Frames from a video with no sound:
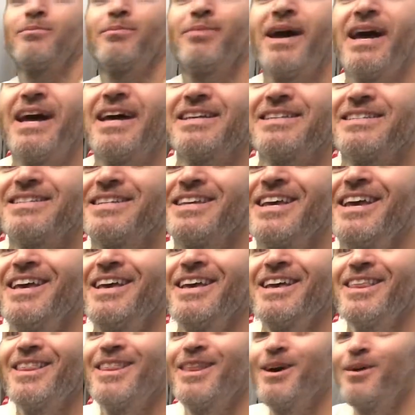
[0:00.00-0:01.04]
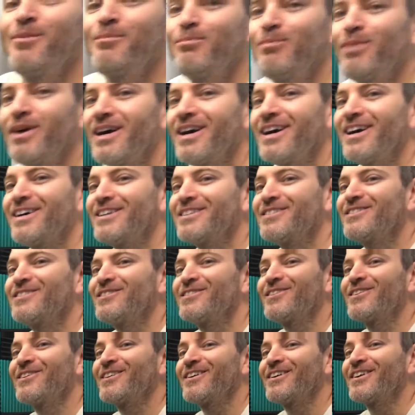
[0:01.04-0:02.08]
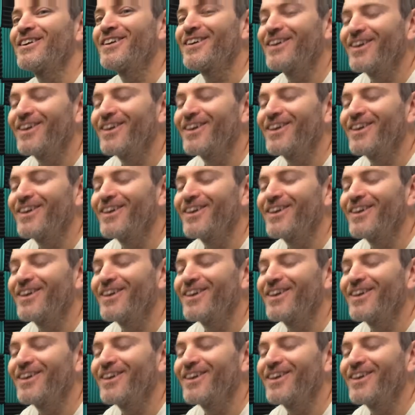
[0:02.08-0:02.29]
pass the butter.